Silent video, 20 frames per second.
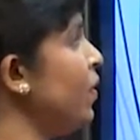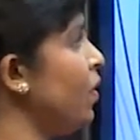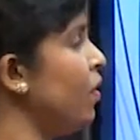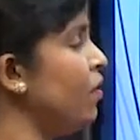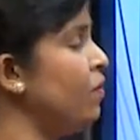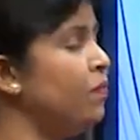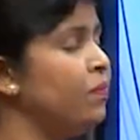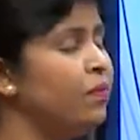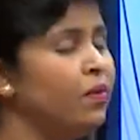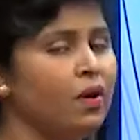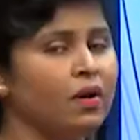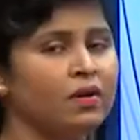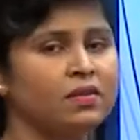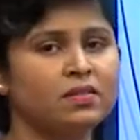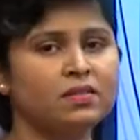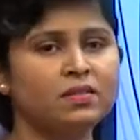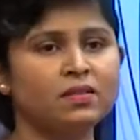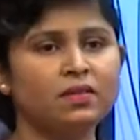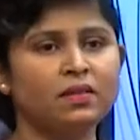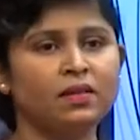of
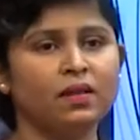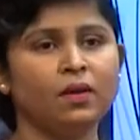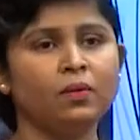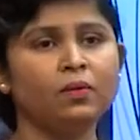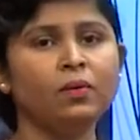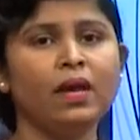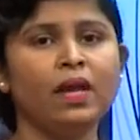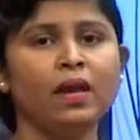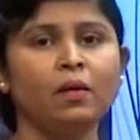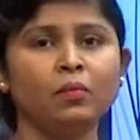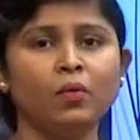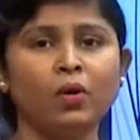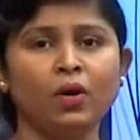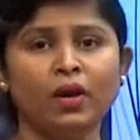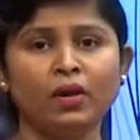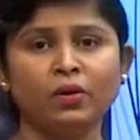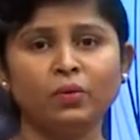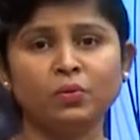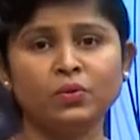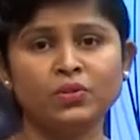rocks. Now, I am
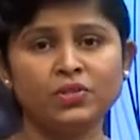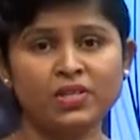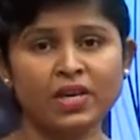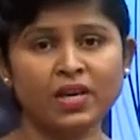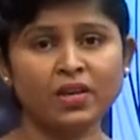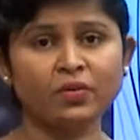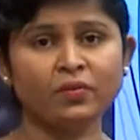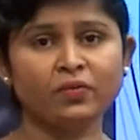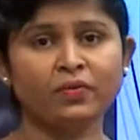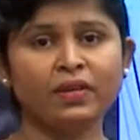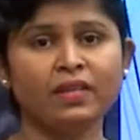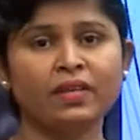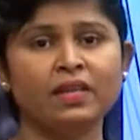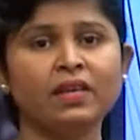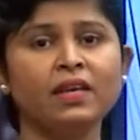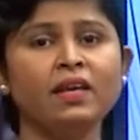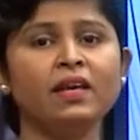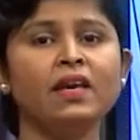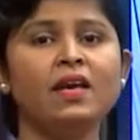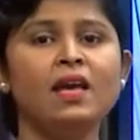going to check
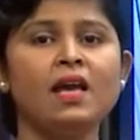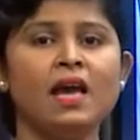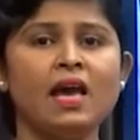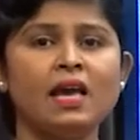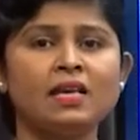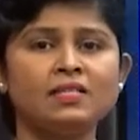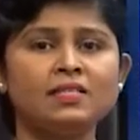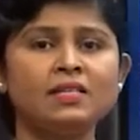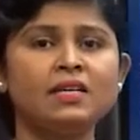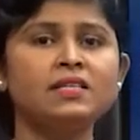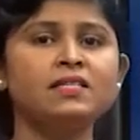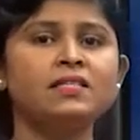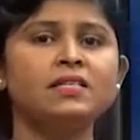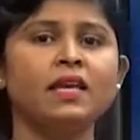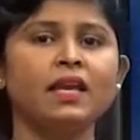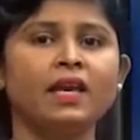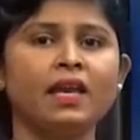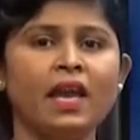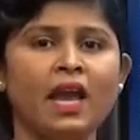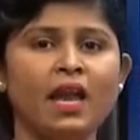whether acids
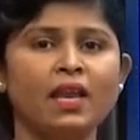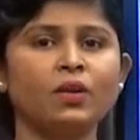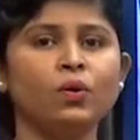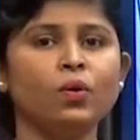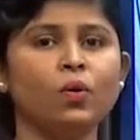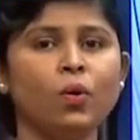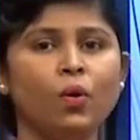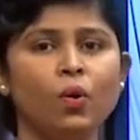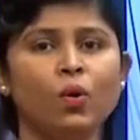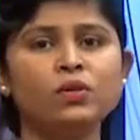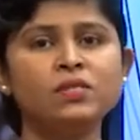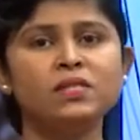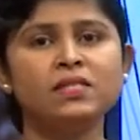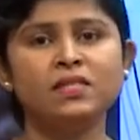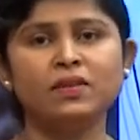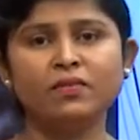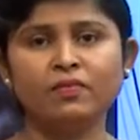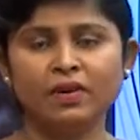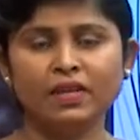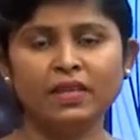can cause
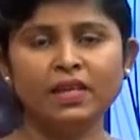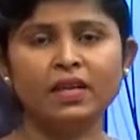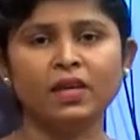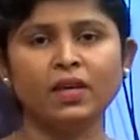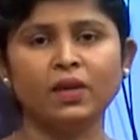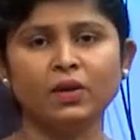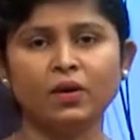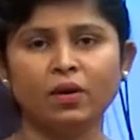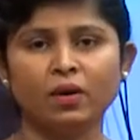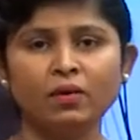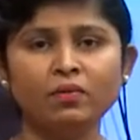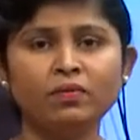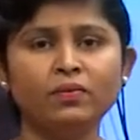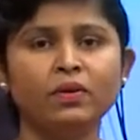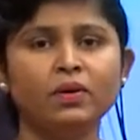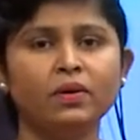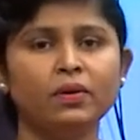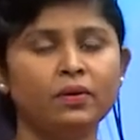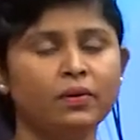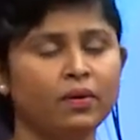the weathering of
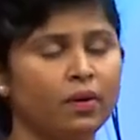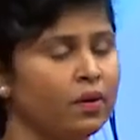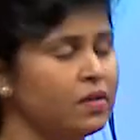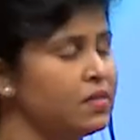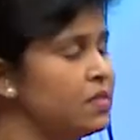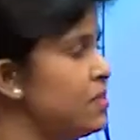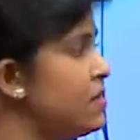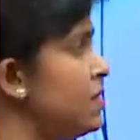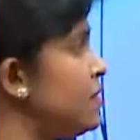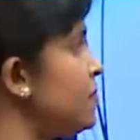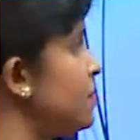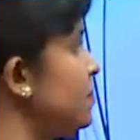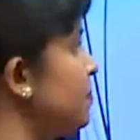rocks.